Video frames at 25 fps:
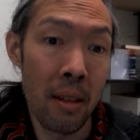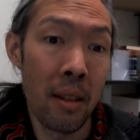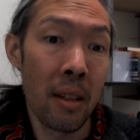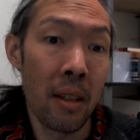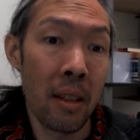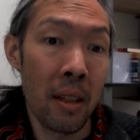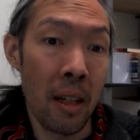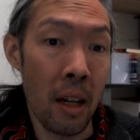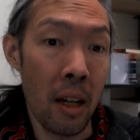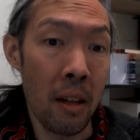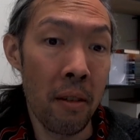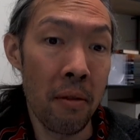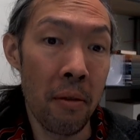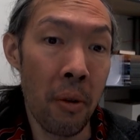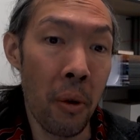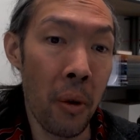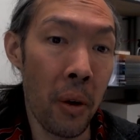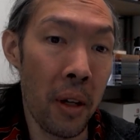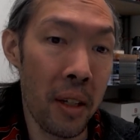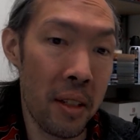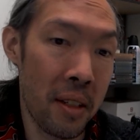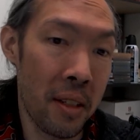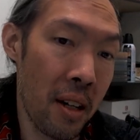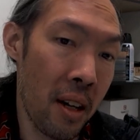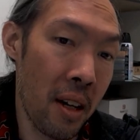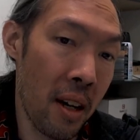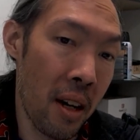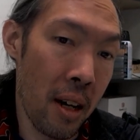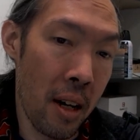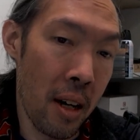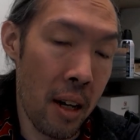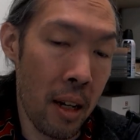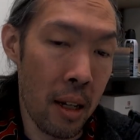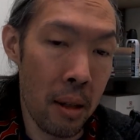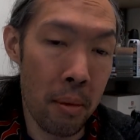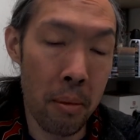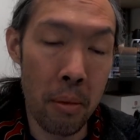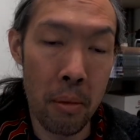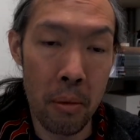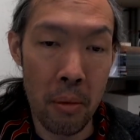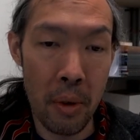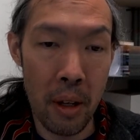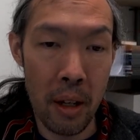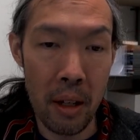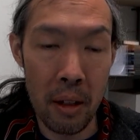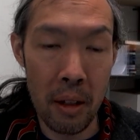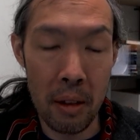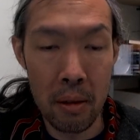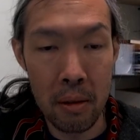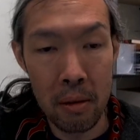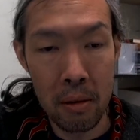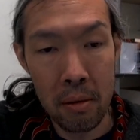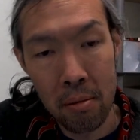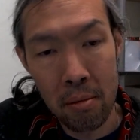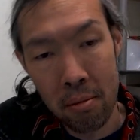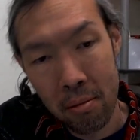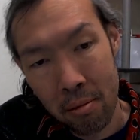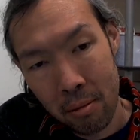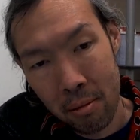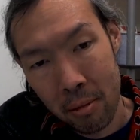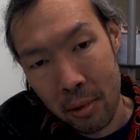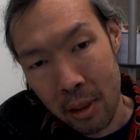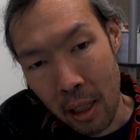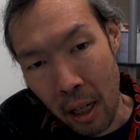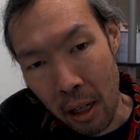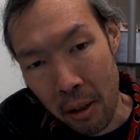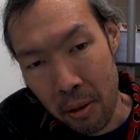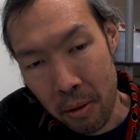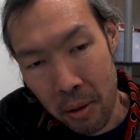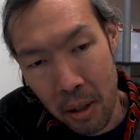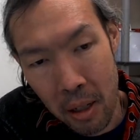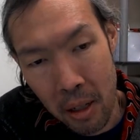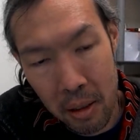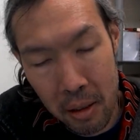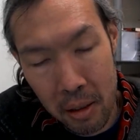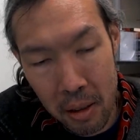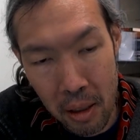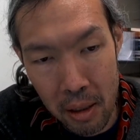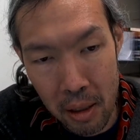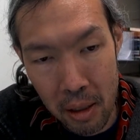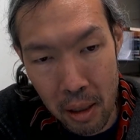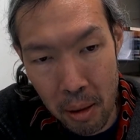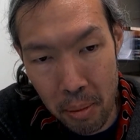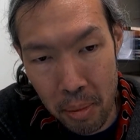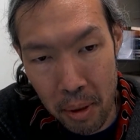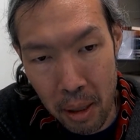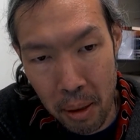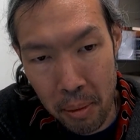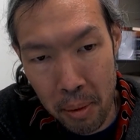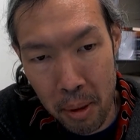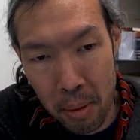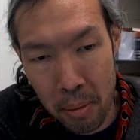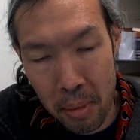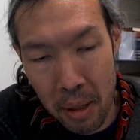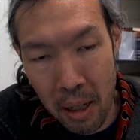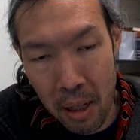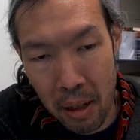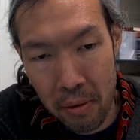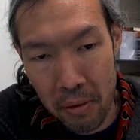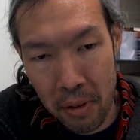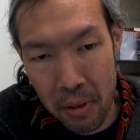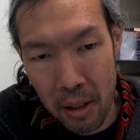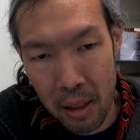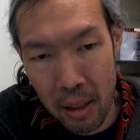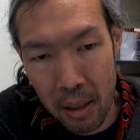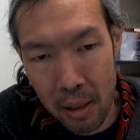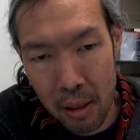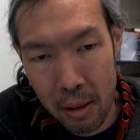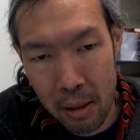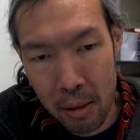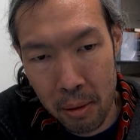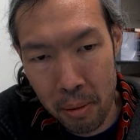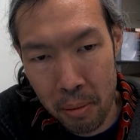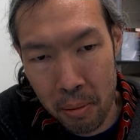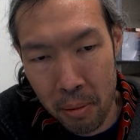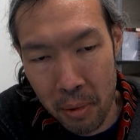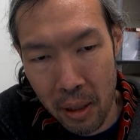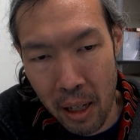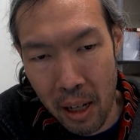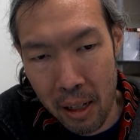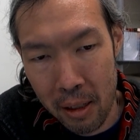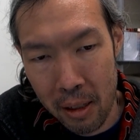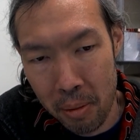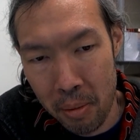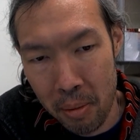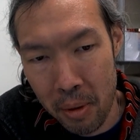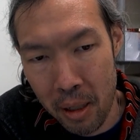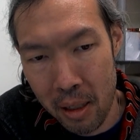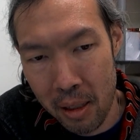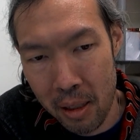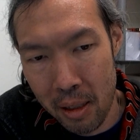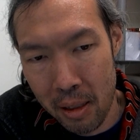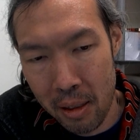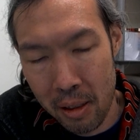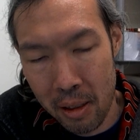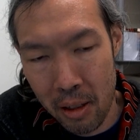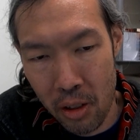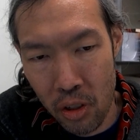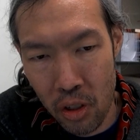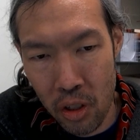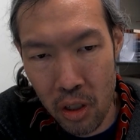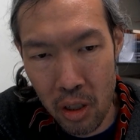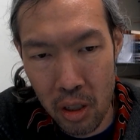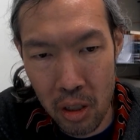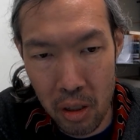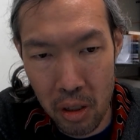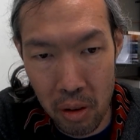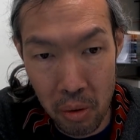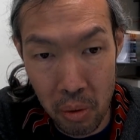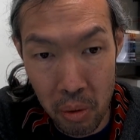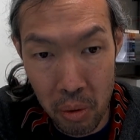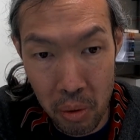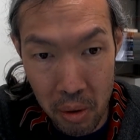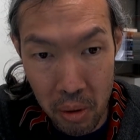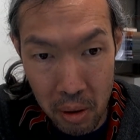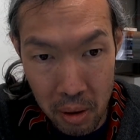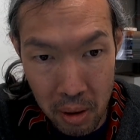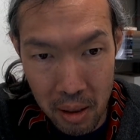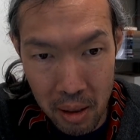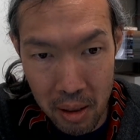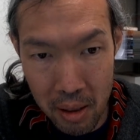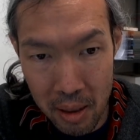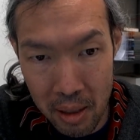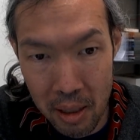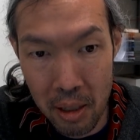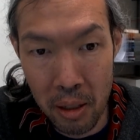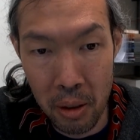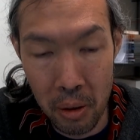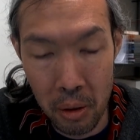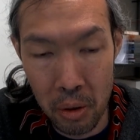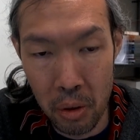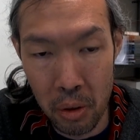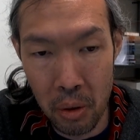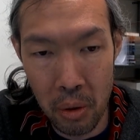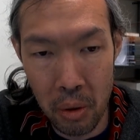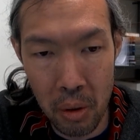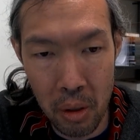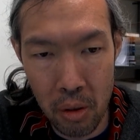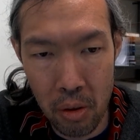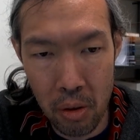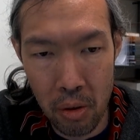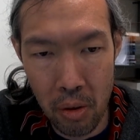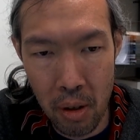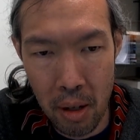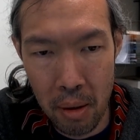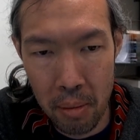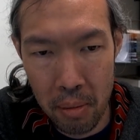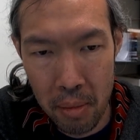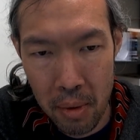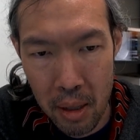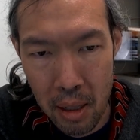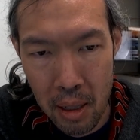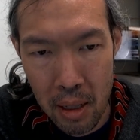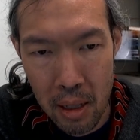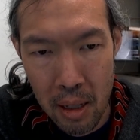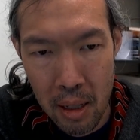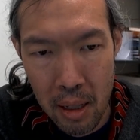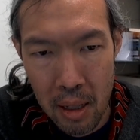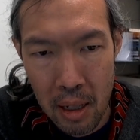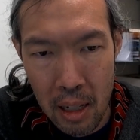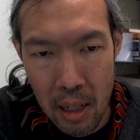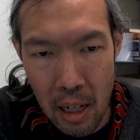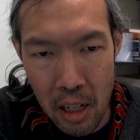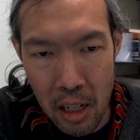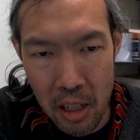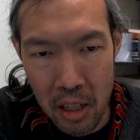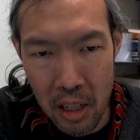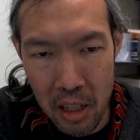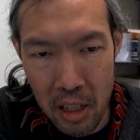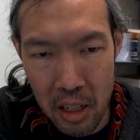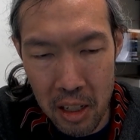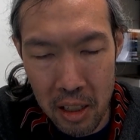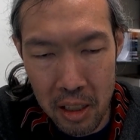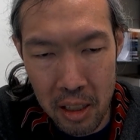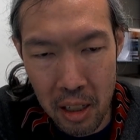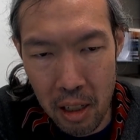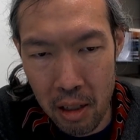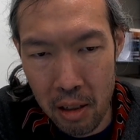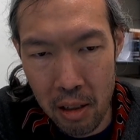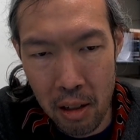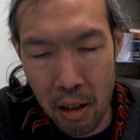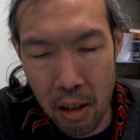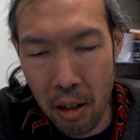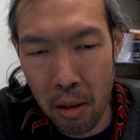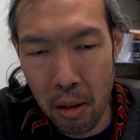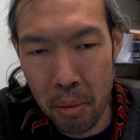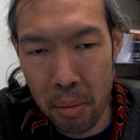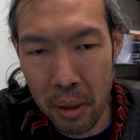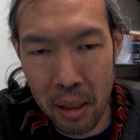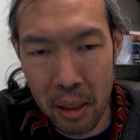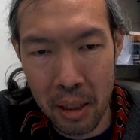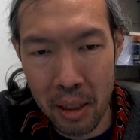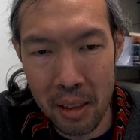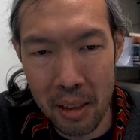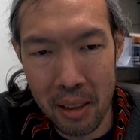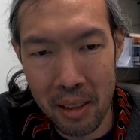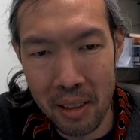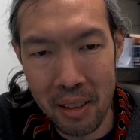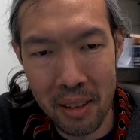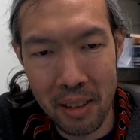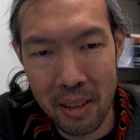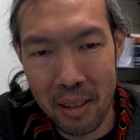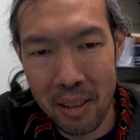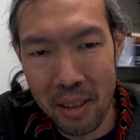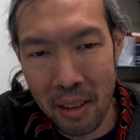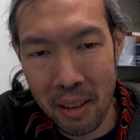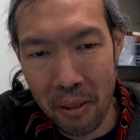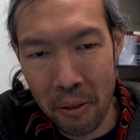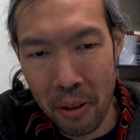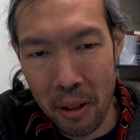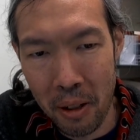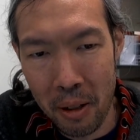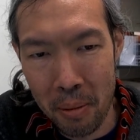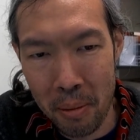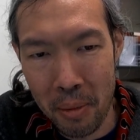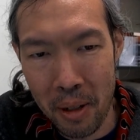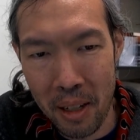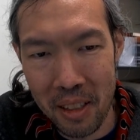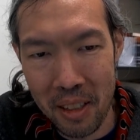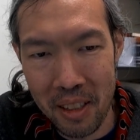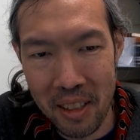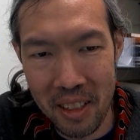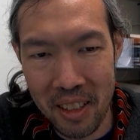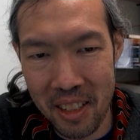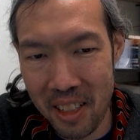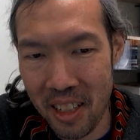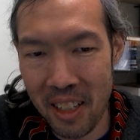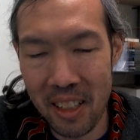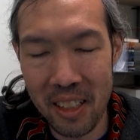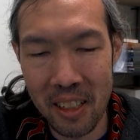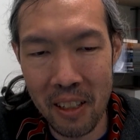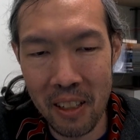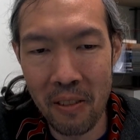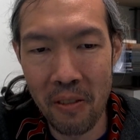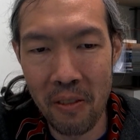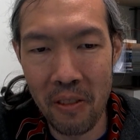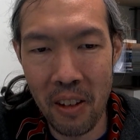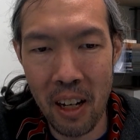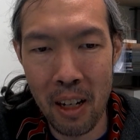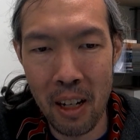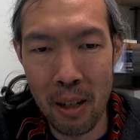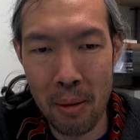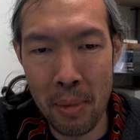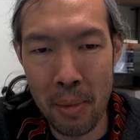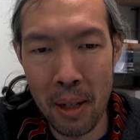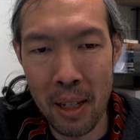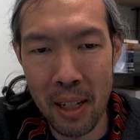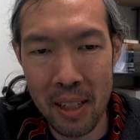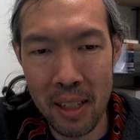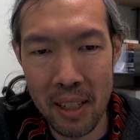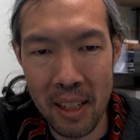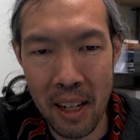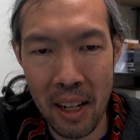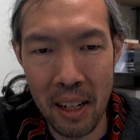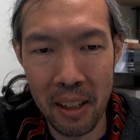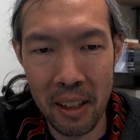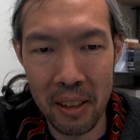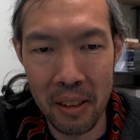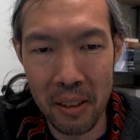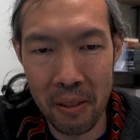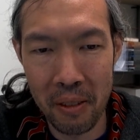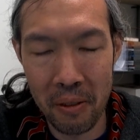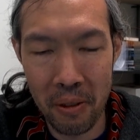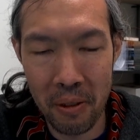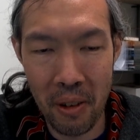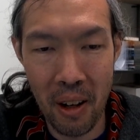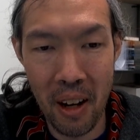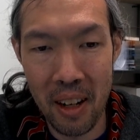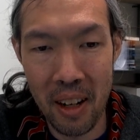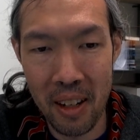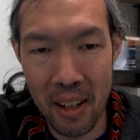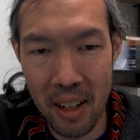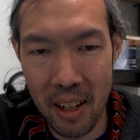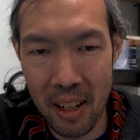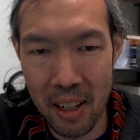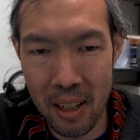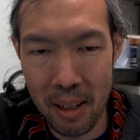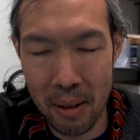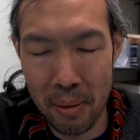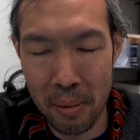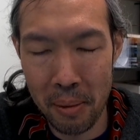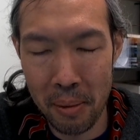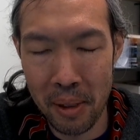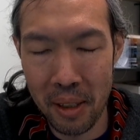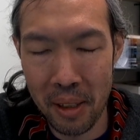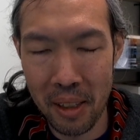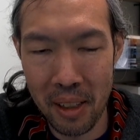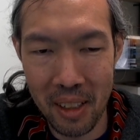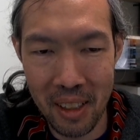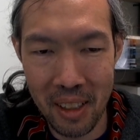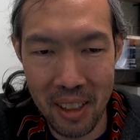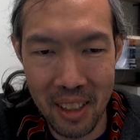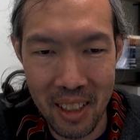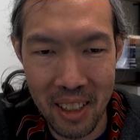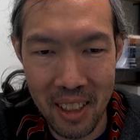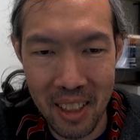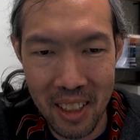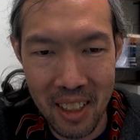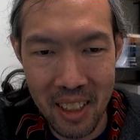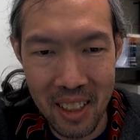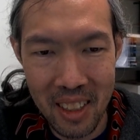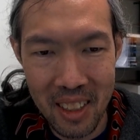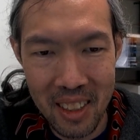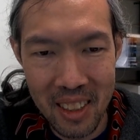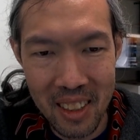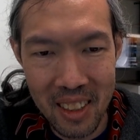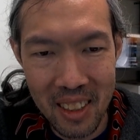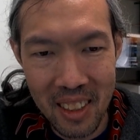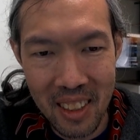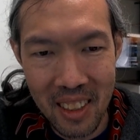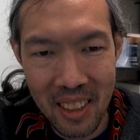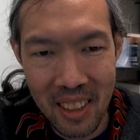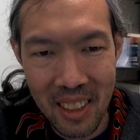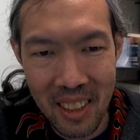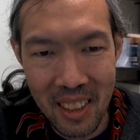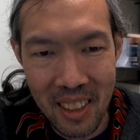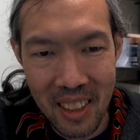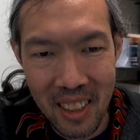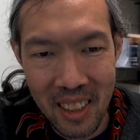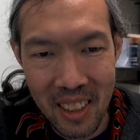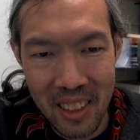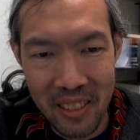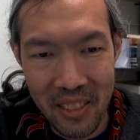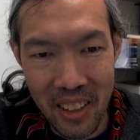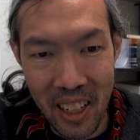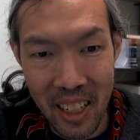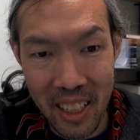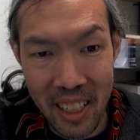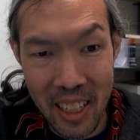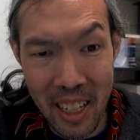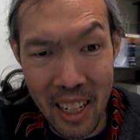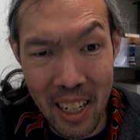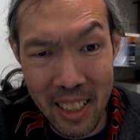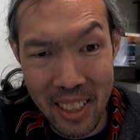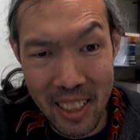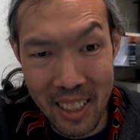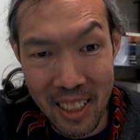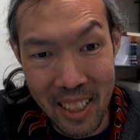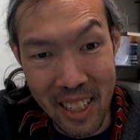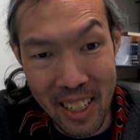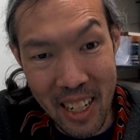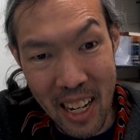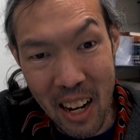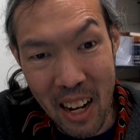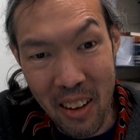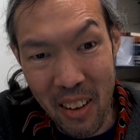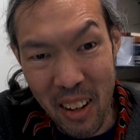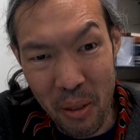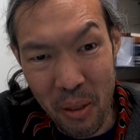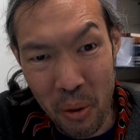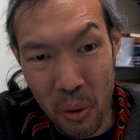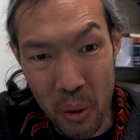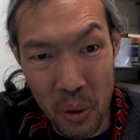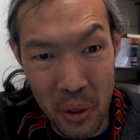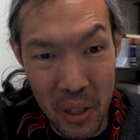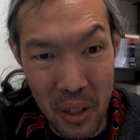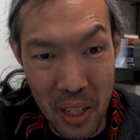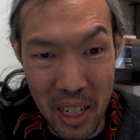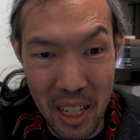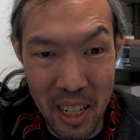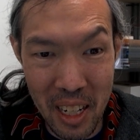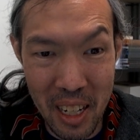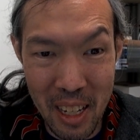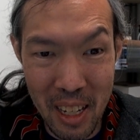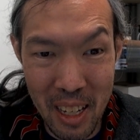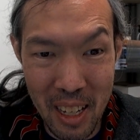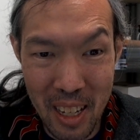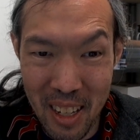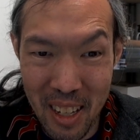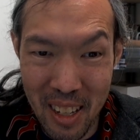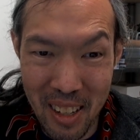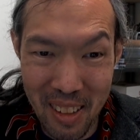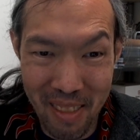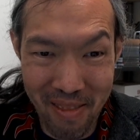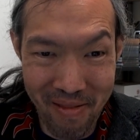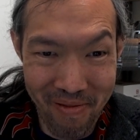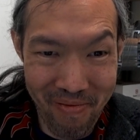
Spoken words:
convoy time. Well, Saturday, Sunday, but I'm going to be at Vegas. Last minute decision to still do the trip. I should have just said no because a friend of mine just invited me to tail on Friday, and I'm like, if I cancel it now, I won't get any.